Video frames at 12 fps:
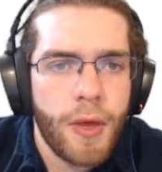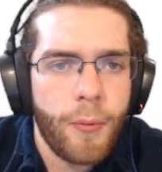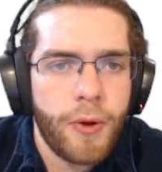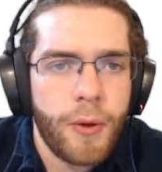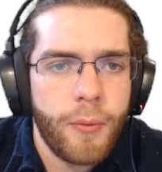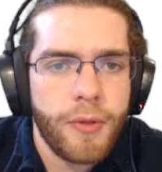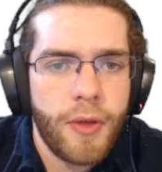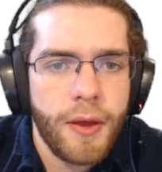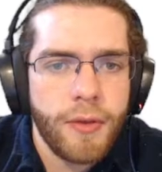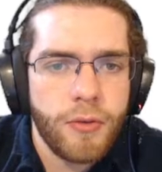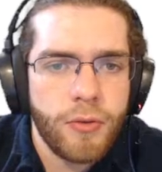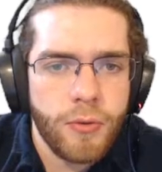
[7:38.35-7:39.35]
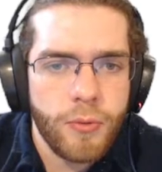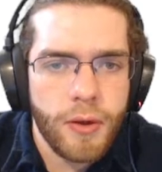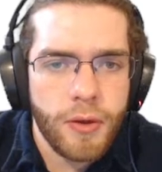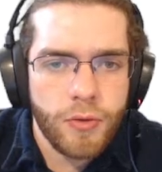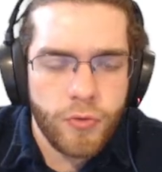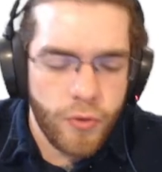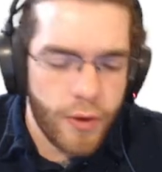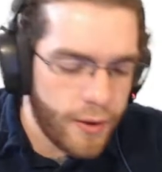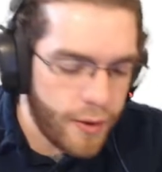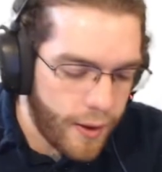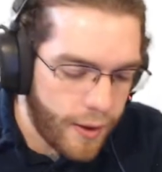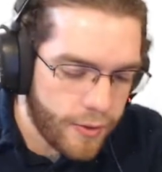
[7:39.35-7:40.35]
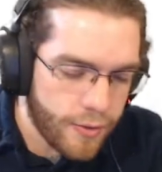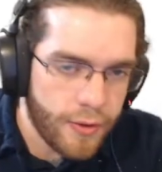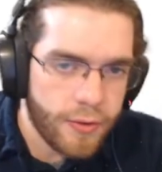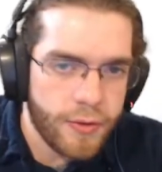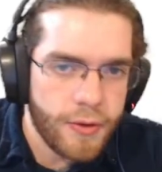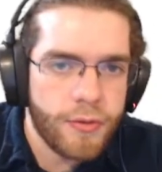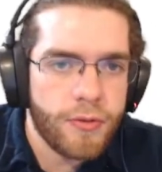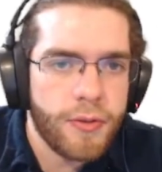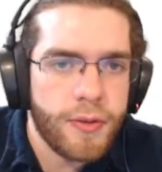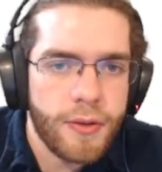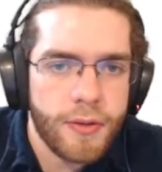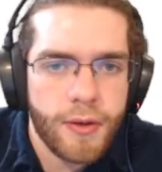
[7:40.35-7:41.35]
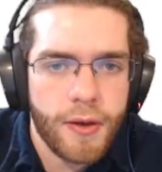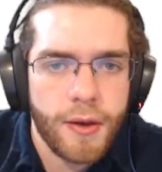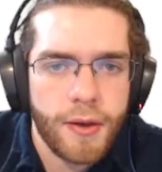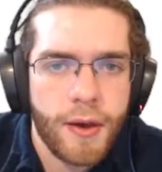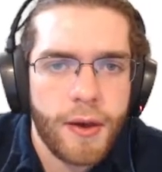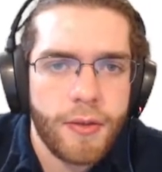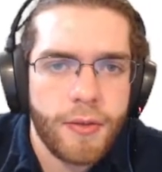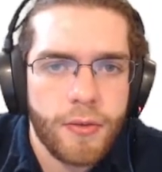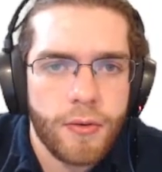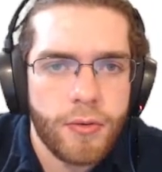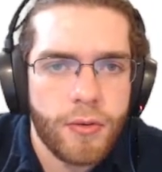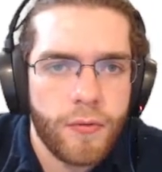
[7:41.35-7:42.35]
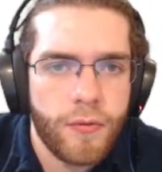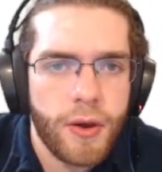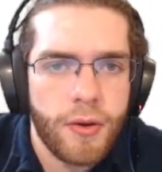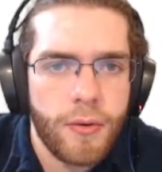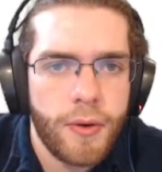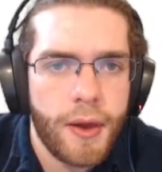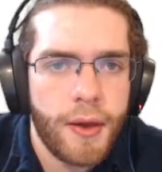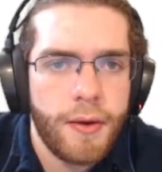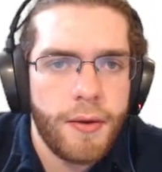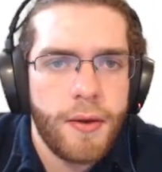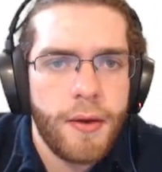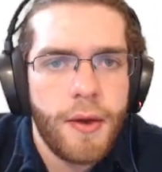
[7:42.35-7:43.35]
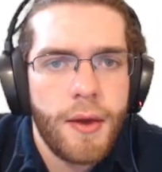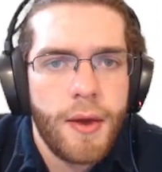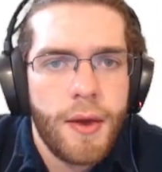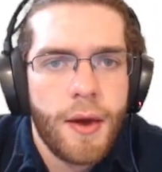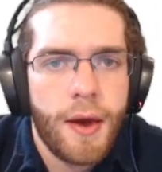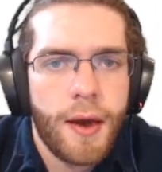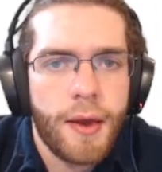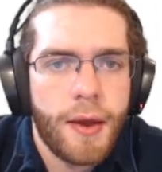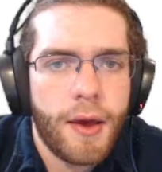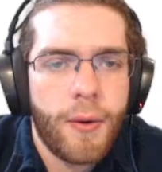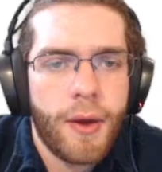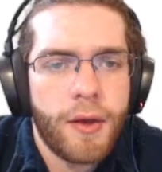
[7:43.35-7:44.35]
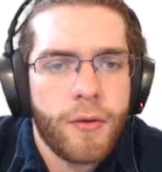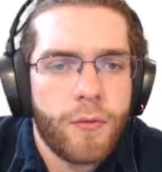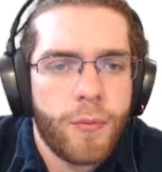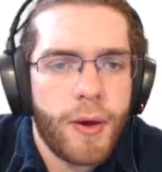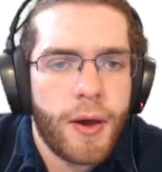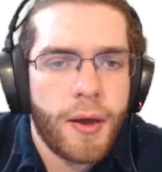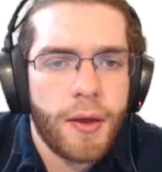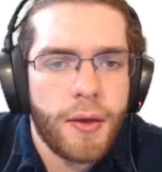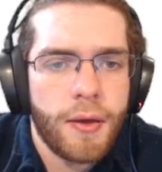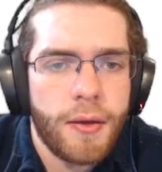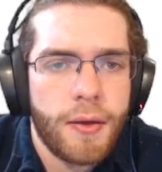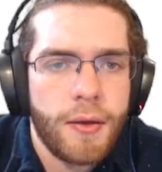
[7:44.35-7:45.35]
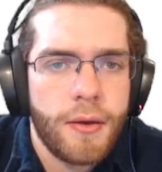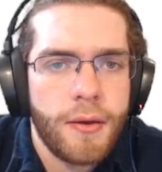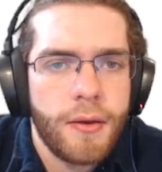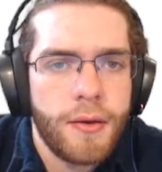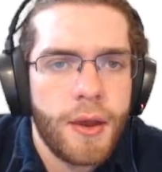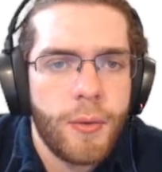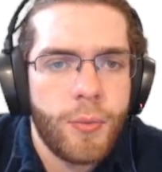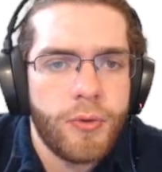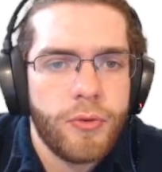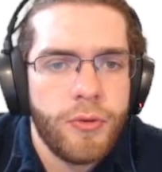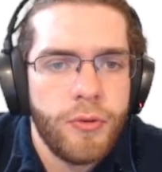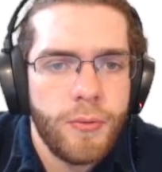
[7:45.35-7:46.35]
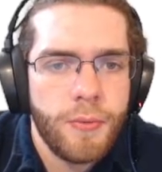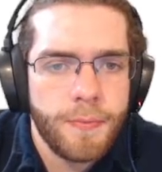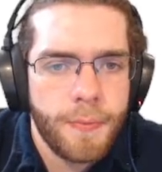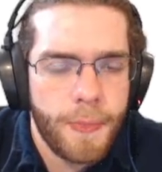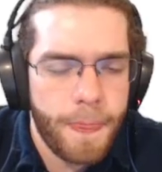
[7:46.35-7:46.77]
And what I would like to do is try to access each of these guys here. So if I go ahead, I now have my table 2.